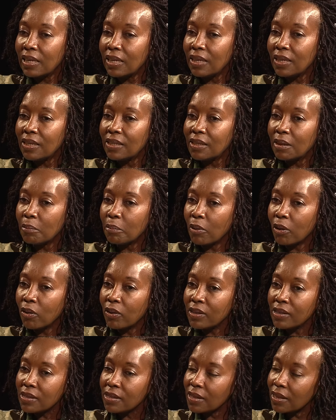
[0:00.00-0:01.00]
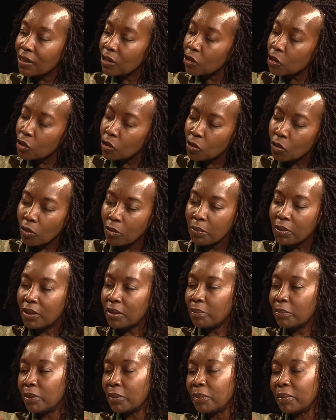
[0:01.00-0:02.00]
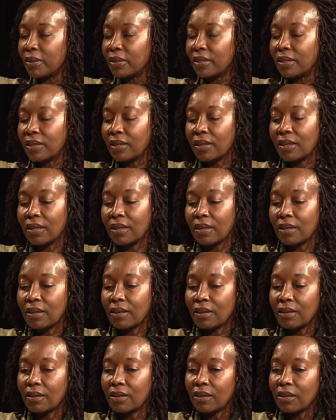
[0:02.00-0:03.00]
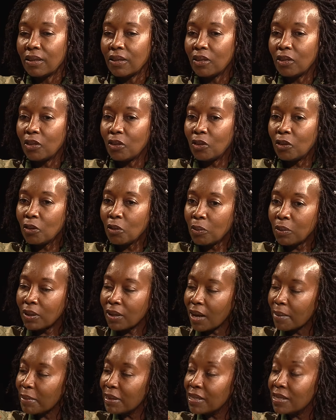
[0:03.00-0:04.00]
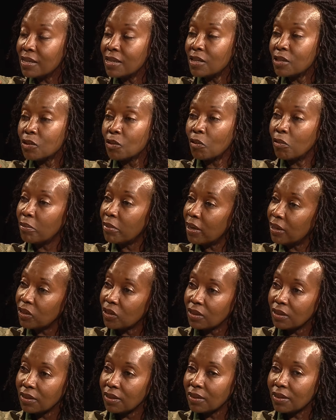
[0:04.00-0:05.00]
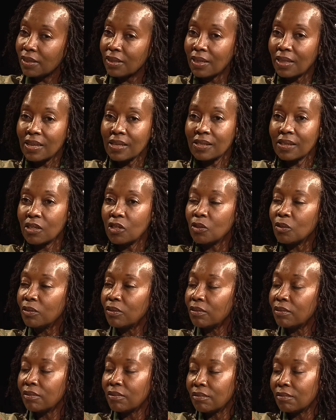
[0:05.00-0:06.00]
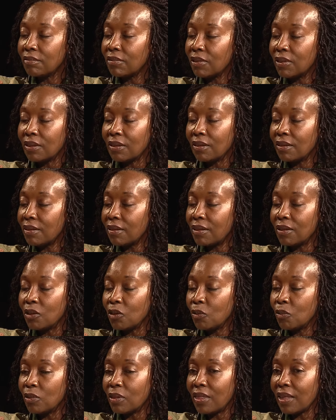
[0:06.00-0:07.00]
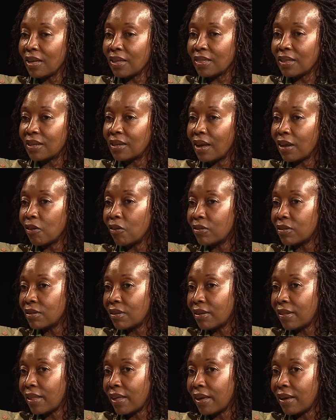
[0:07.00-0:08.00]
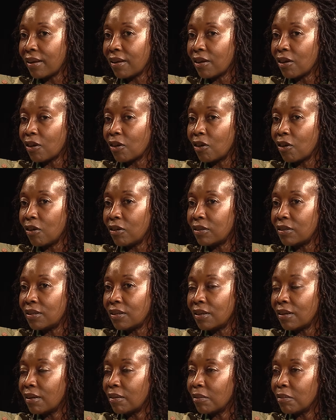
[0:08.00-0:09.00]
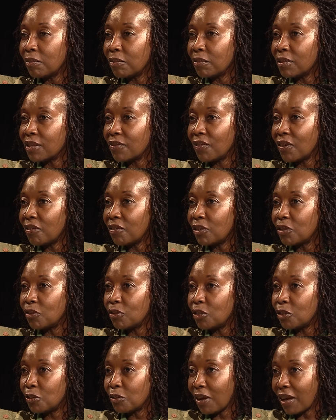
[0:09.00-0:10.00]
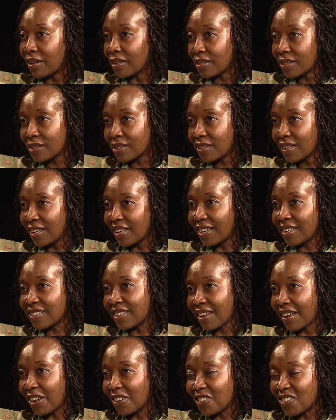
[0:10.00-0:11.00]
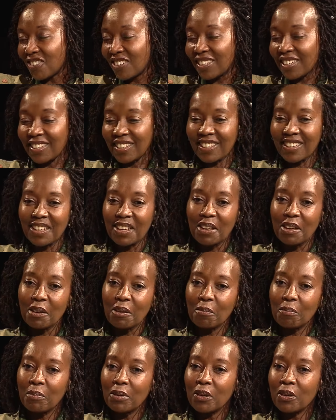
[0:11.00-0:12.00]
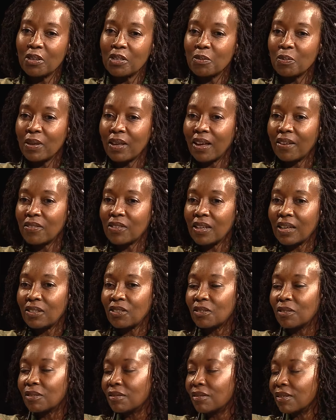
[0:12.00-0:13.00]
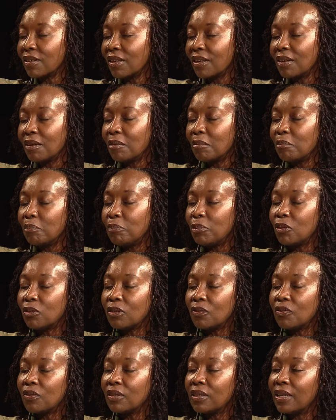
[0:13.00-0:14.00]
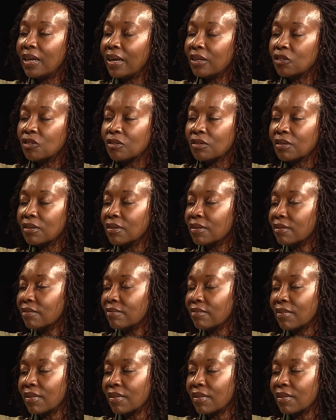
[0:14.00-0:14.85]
it employs so many people. Mm-hmm. You will come and see so much things that you think that are not there. God was very good to us as a country, because we have such beautiful natural